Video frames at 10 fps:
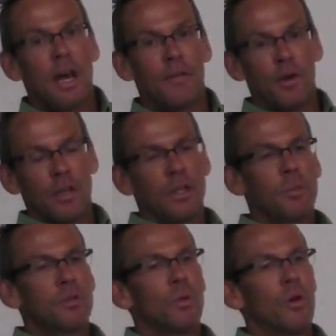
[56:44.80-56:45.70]
Now, if you're on
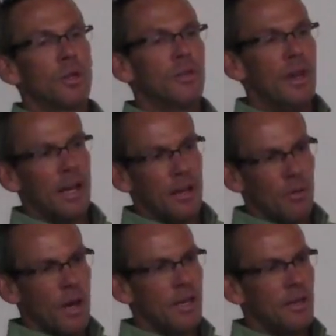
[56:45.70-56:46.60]
Lipitor and you've got a
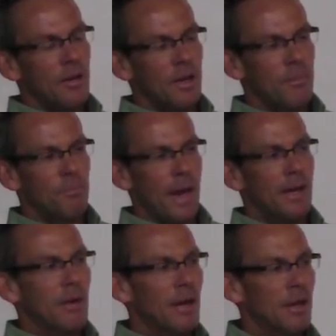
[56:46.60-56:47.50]
hereditary
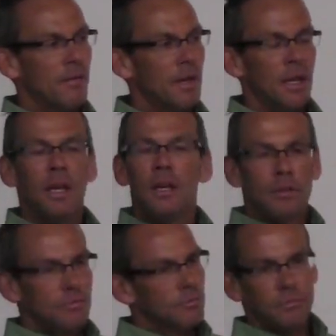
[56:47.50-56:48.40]
background of it,
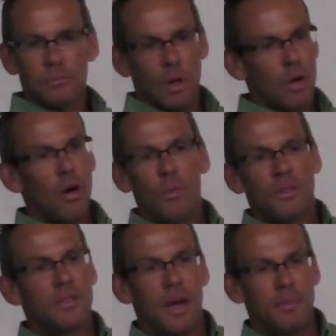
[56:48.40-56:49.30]
don't go home
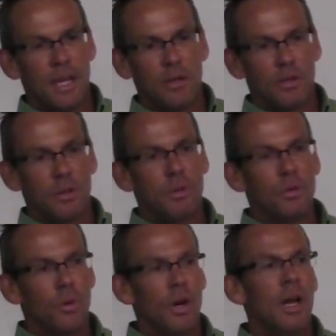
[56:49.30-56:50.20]
and stop taking
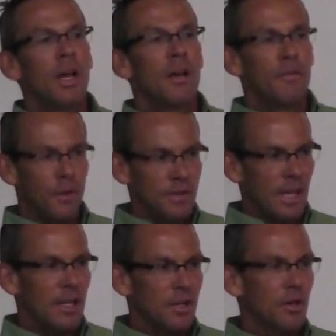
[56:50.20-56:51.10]
Lipitor. First
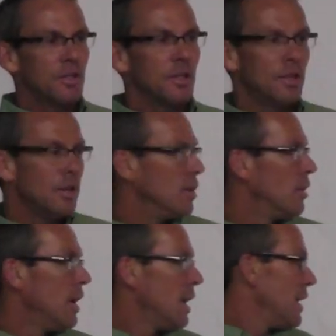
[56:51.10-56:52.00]
thing I'd encourage you to
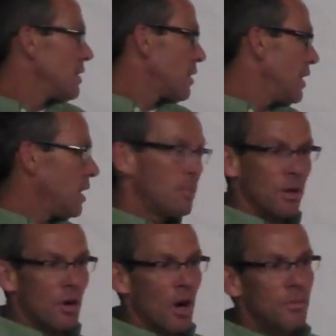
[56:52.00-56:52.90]
do is clean up
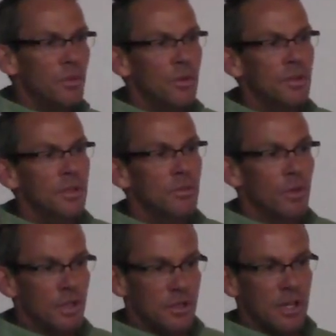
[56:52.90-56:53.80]
your carb sources,
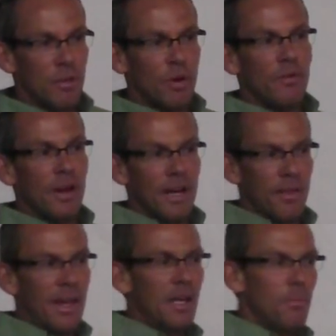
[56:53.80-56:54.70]
which is get rid of
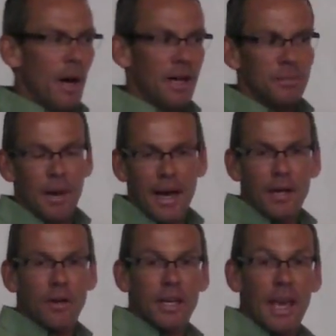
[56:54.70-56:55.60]
anything in a box
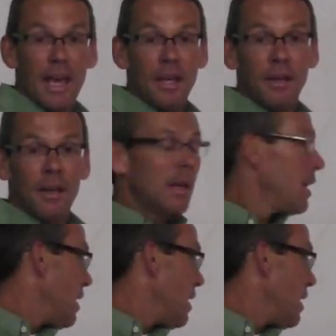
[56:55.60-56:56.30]
bag or a can.